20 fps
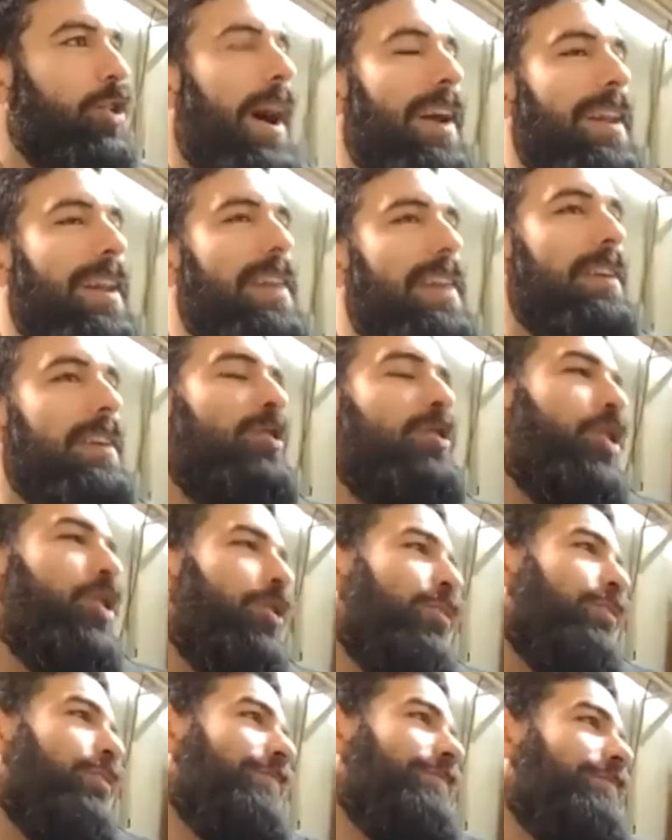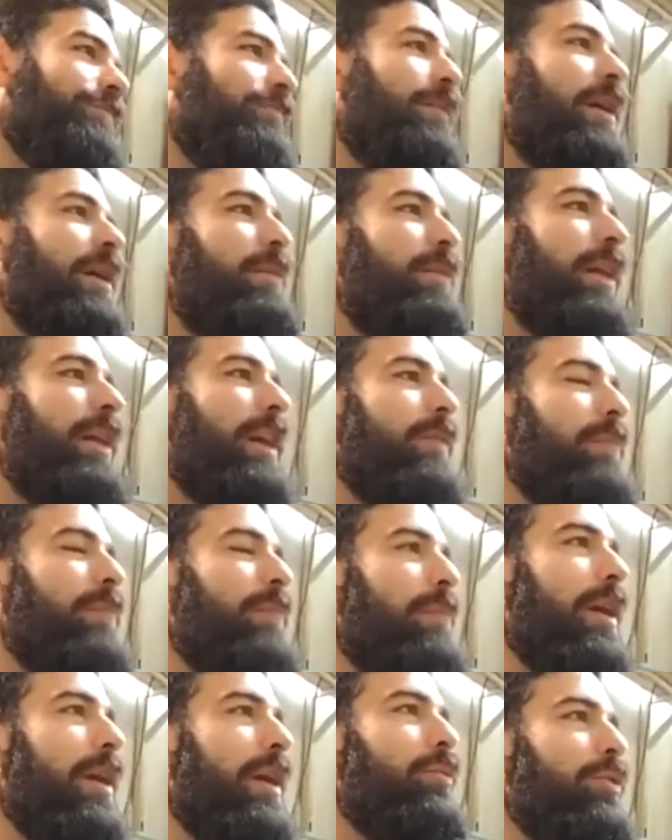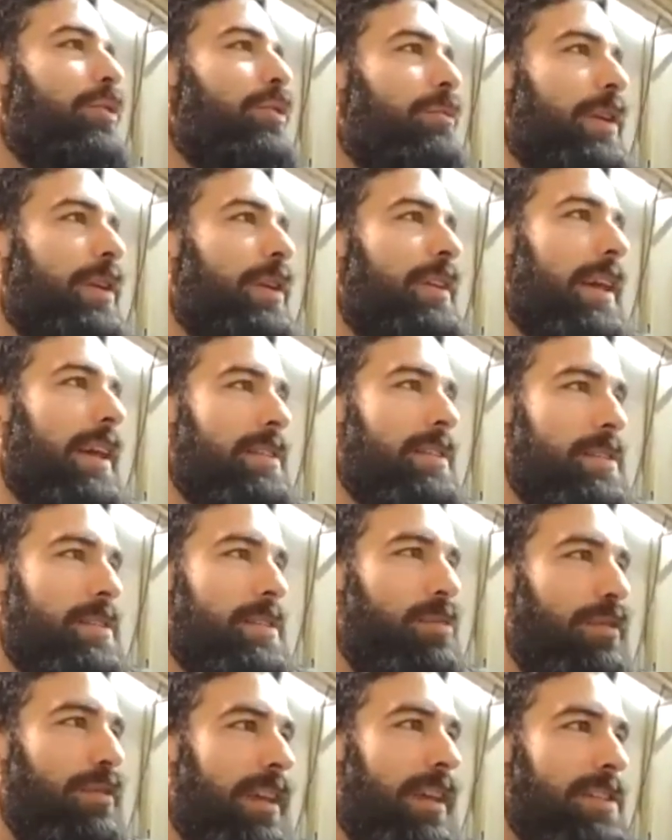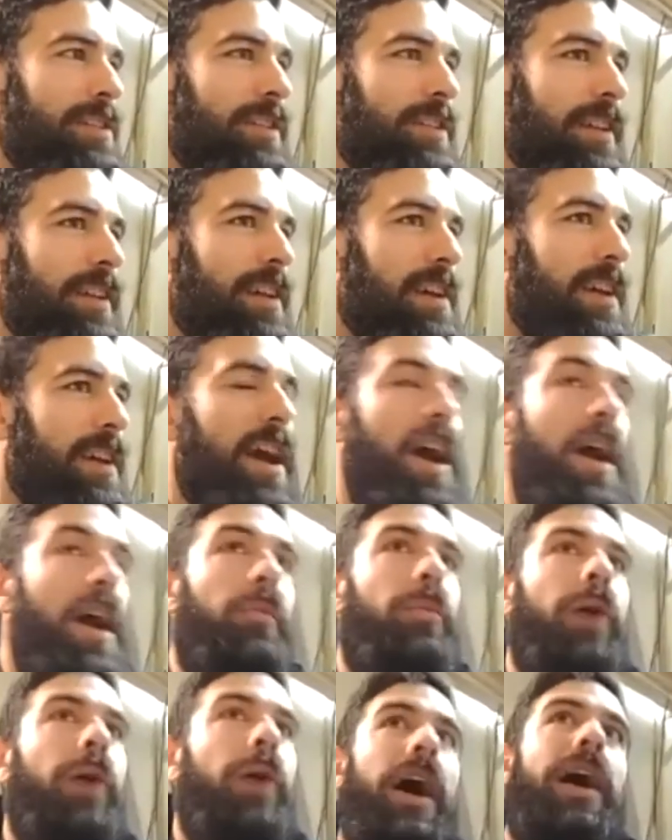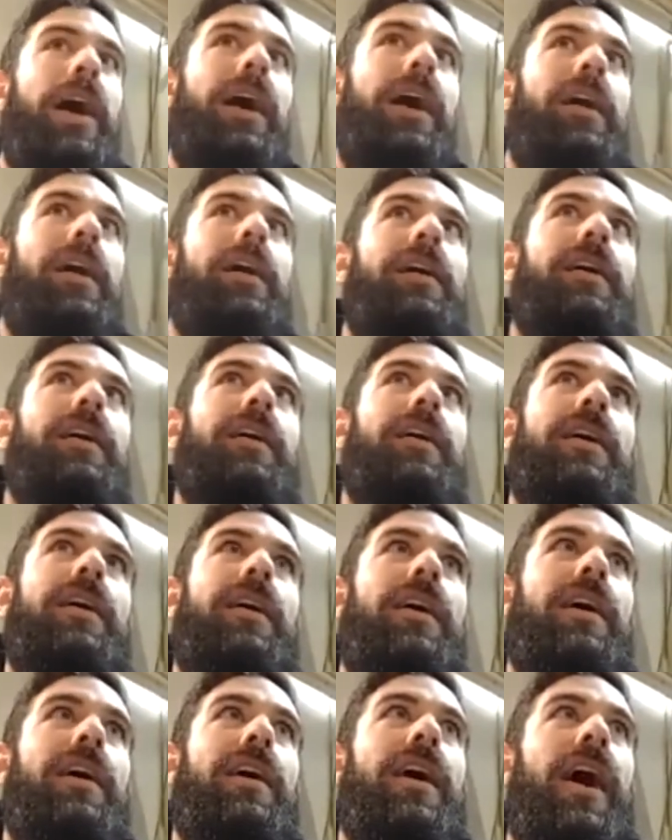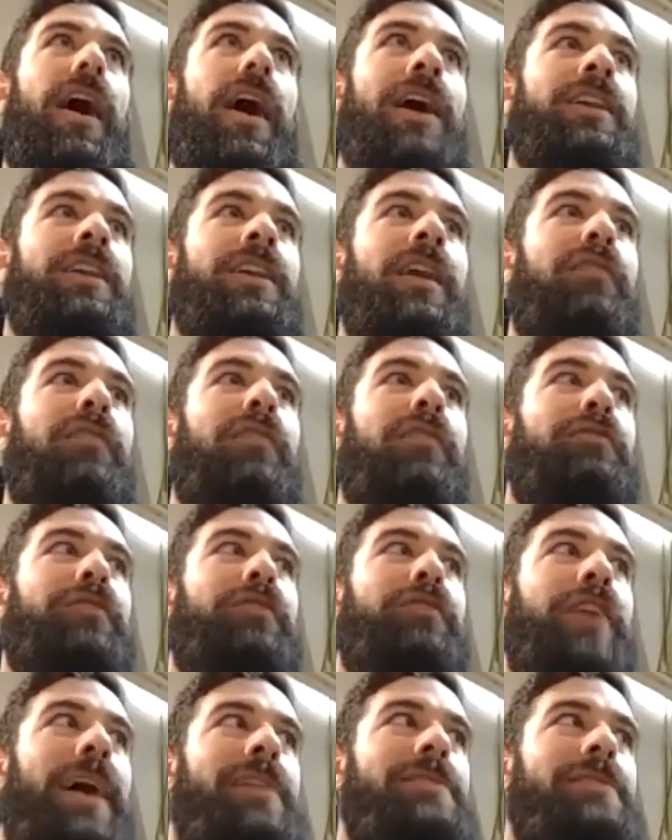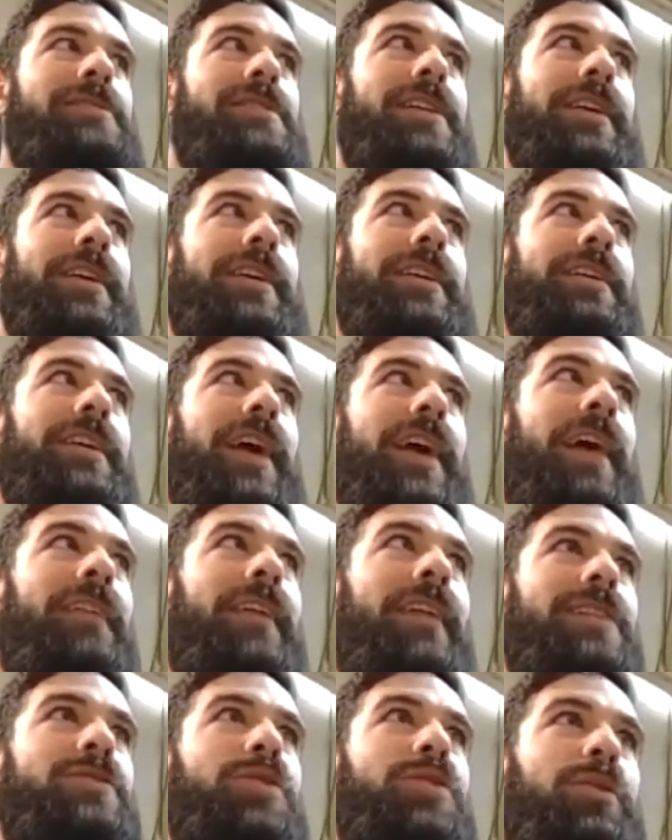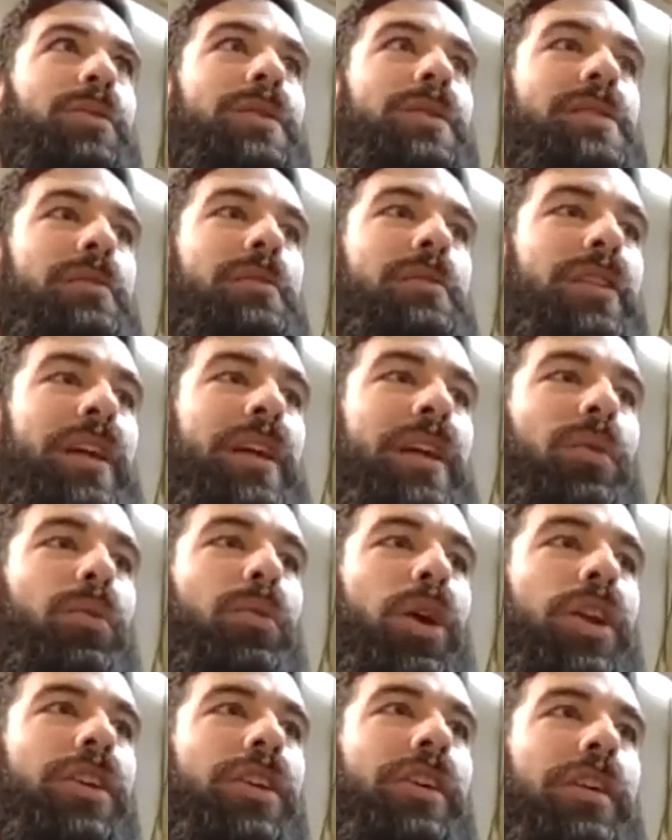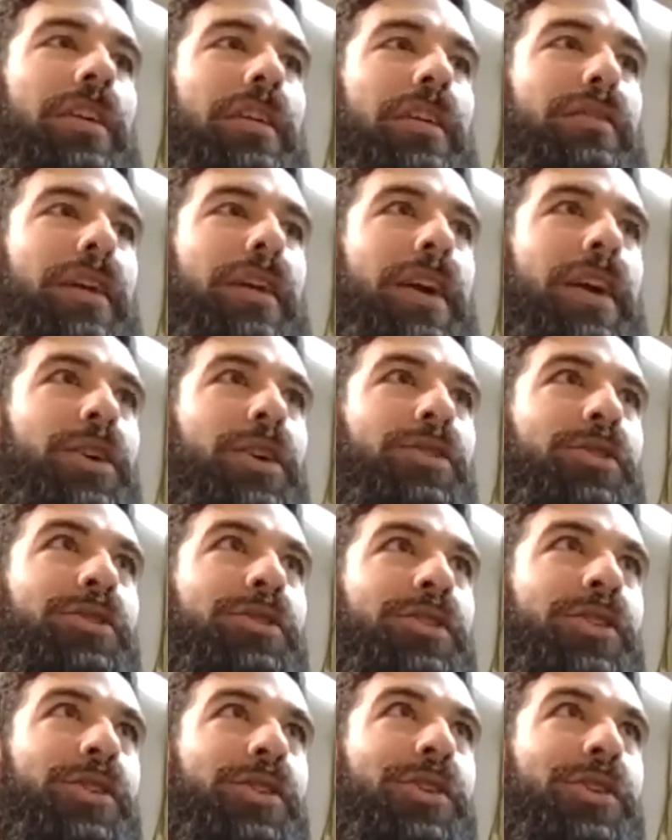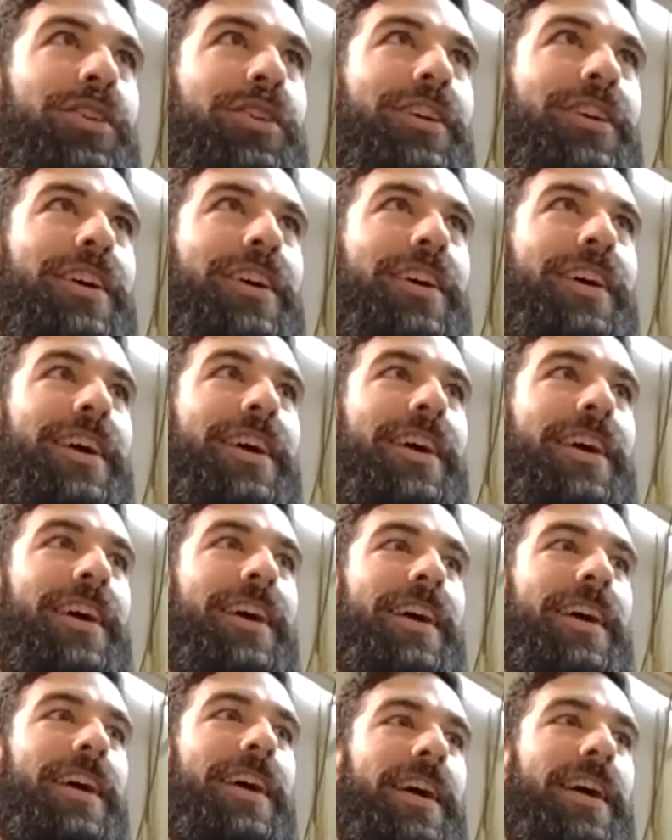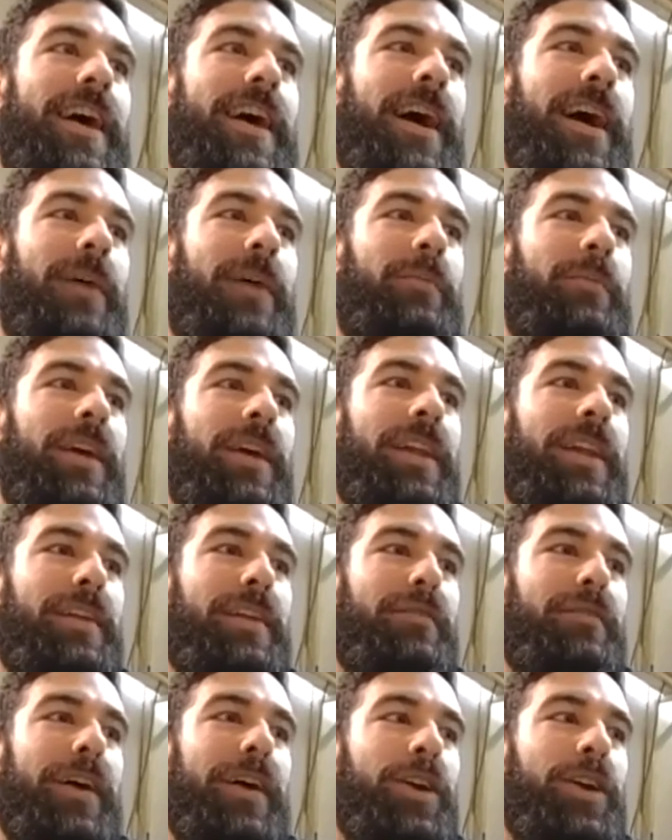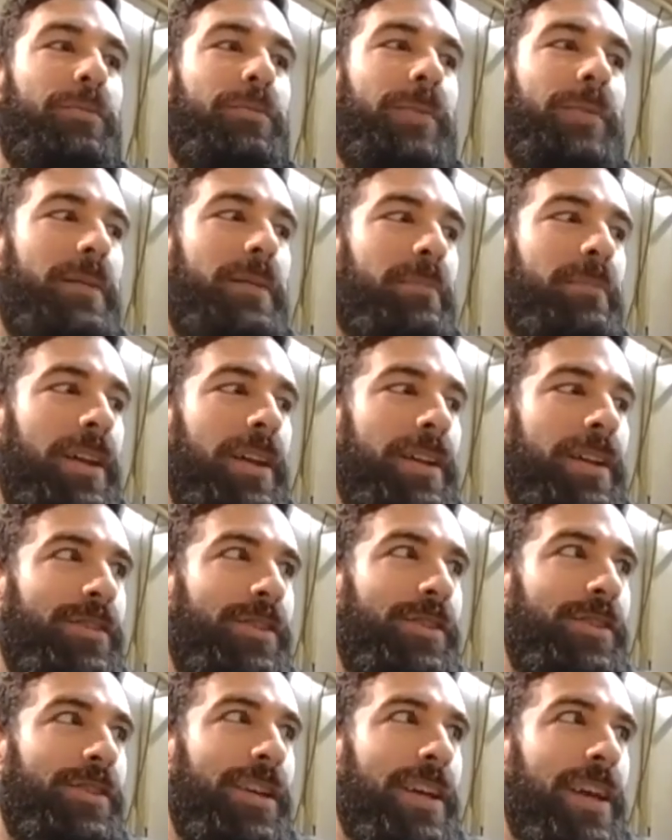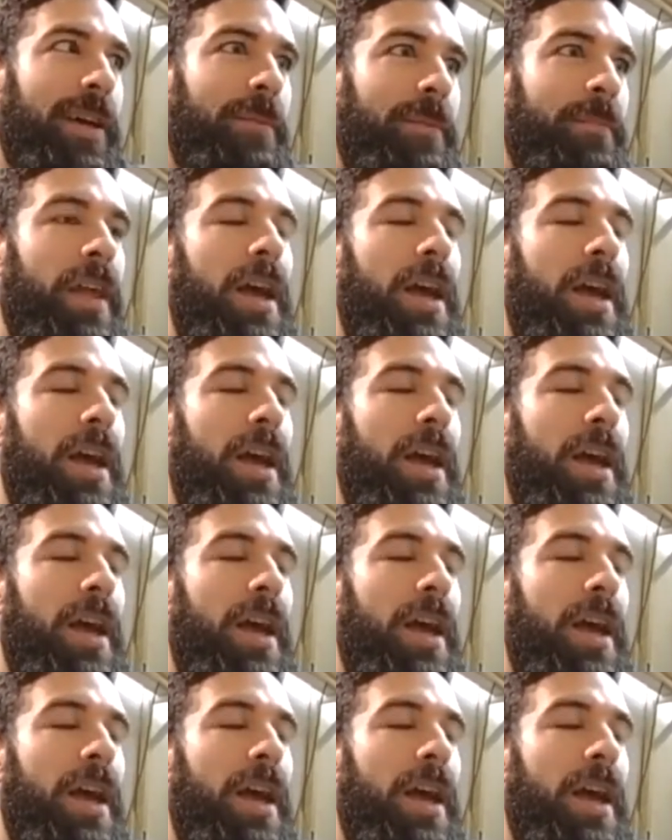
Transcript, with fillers: I like no, maybe I, maybe I wouldn't be a dancer professionally, but uh, I love dancing, and that's always something I wondered if I could do, um, like if I could make money doing it.